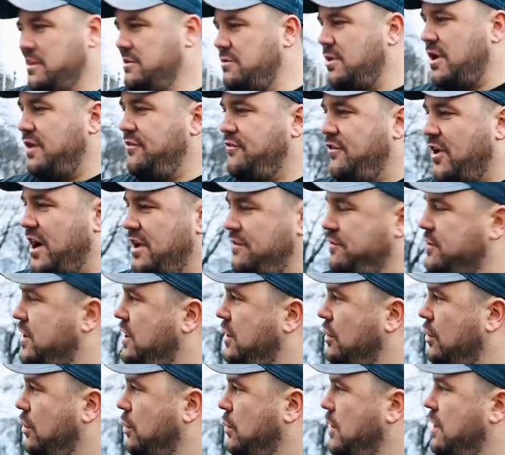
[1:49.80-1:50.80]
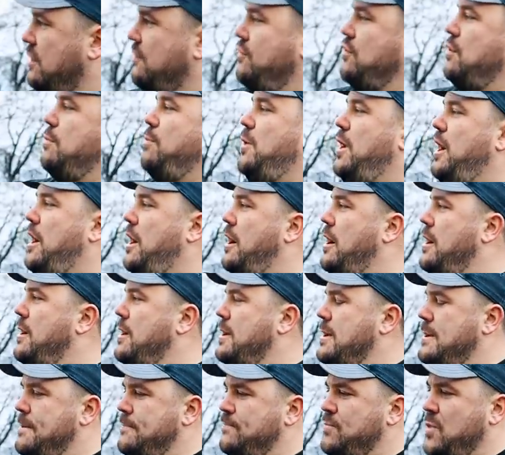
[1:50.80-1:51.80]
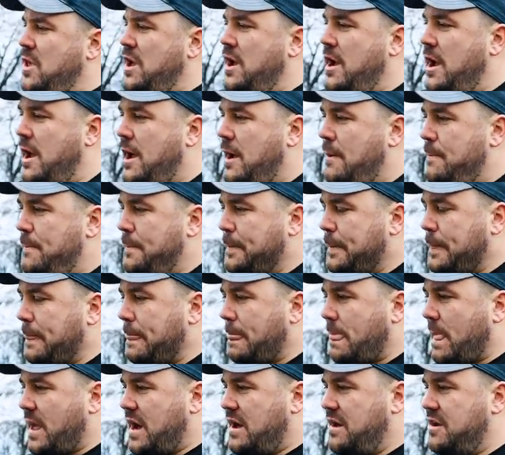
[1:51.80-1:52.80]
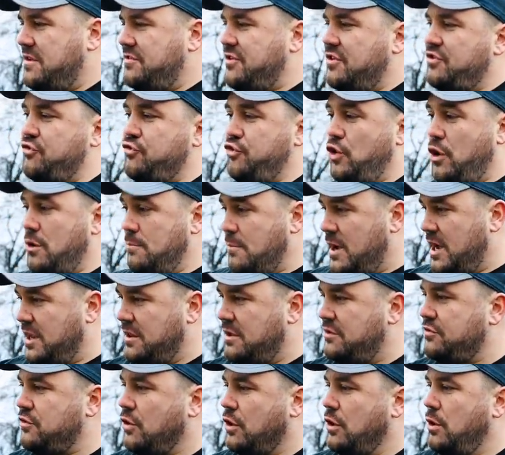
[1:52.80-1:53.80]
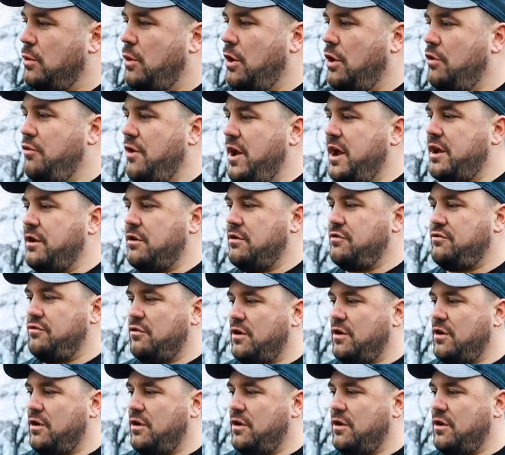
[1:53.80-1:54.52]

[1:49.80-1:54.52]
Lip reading: 25-kilo weight over the bar. And it's a strong man that's got the world record,